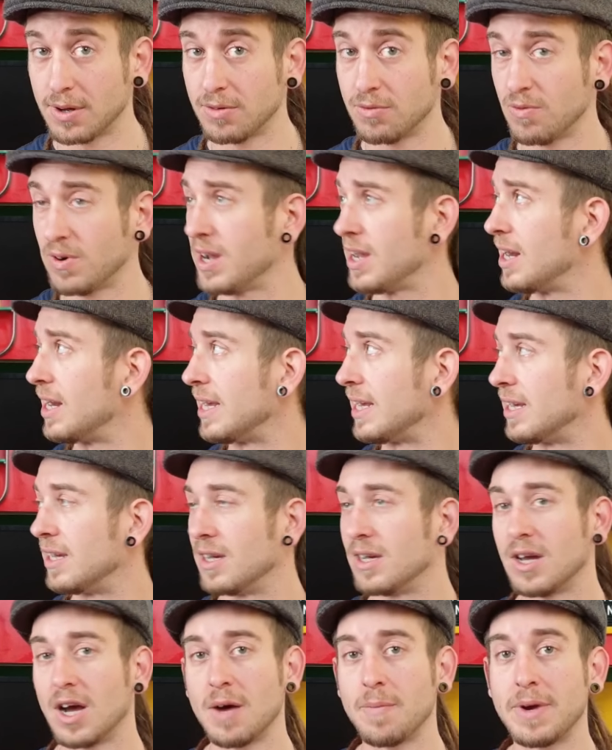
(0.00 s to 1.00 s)
Really?
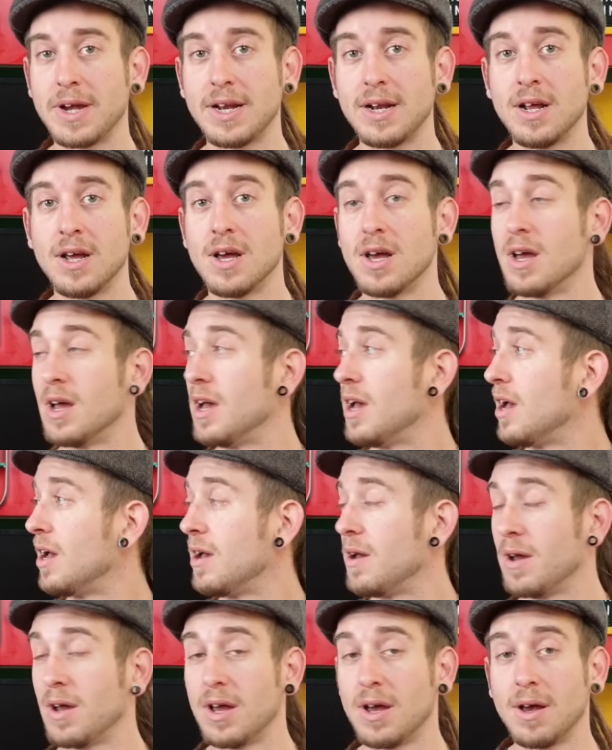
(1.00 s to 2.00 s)
I mean,
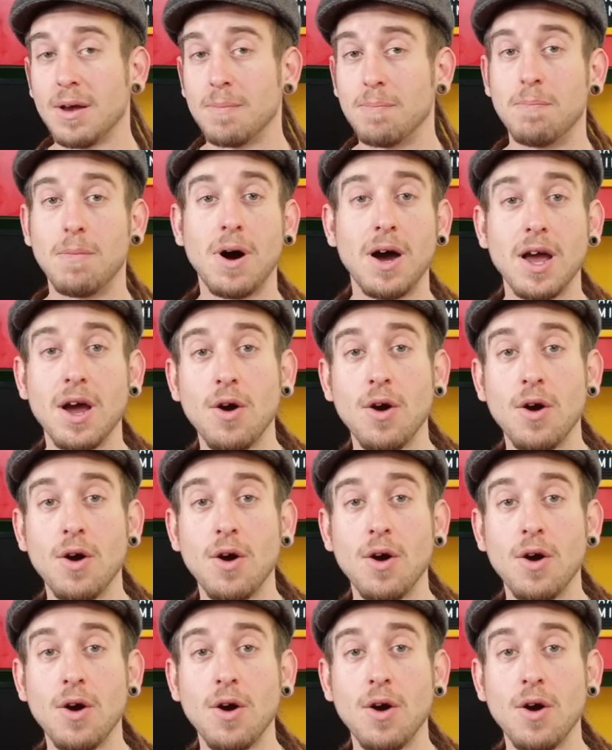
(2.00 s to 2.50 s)
my